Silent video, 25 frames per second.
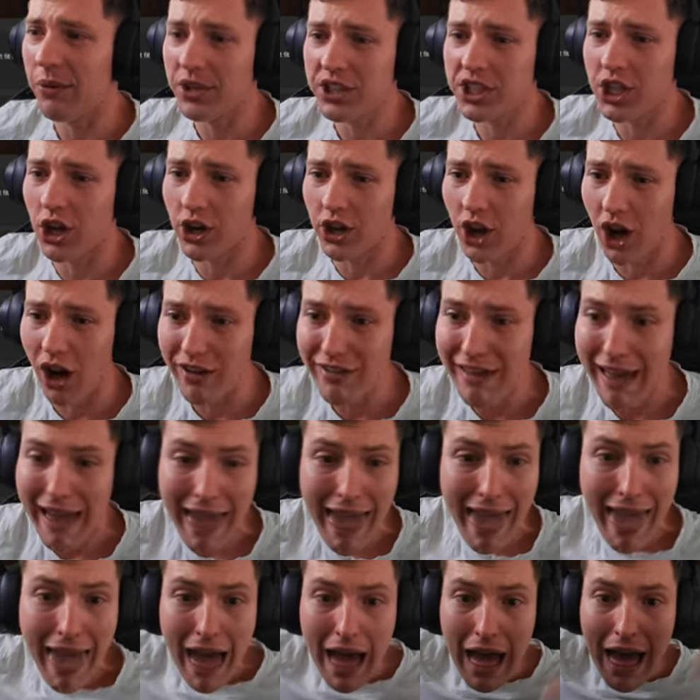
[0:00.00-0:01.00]
that. What's going on?
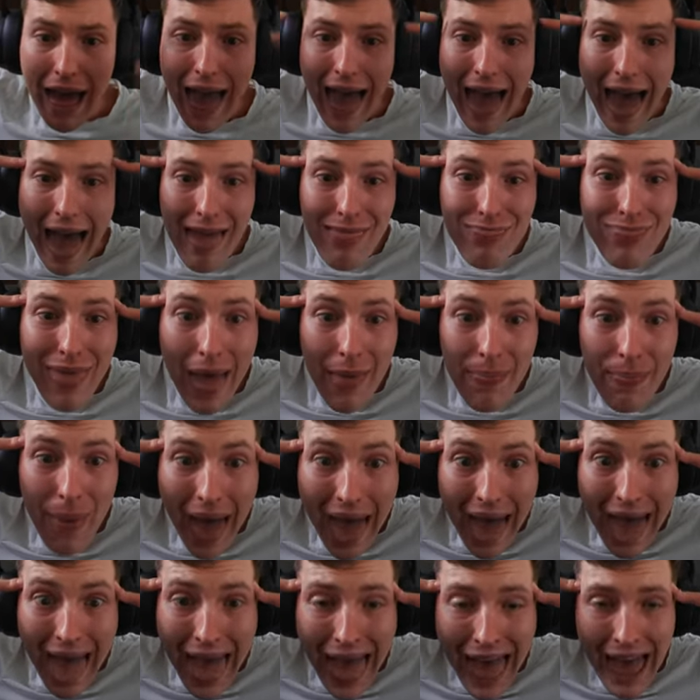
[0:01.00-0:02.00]
And they're
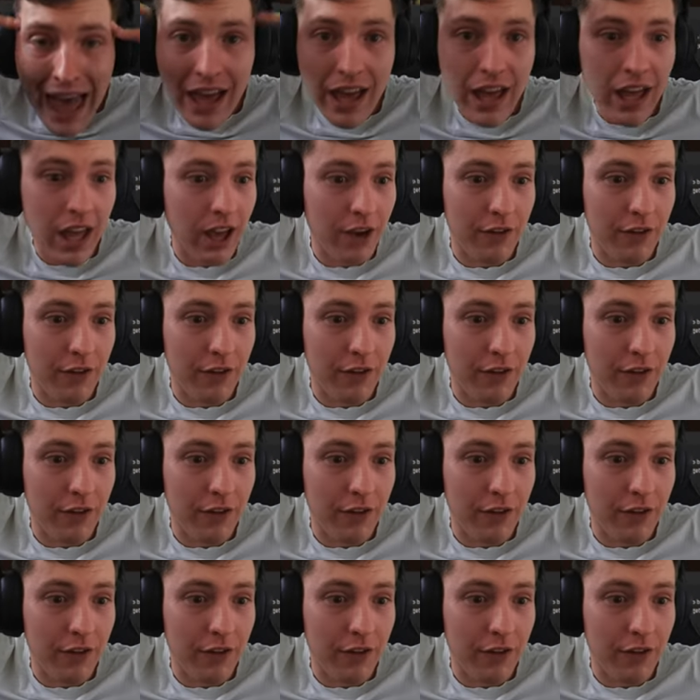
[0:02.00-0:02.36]
there.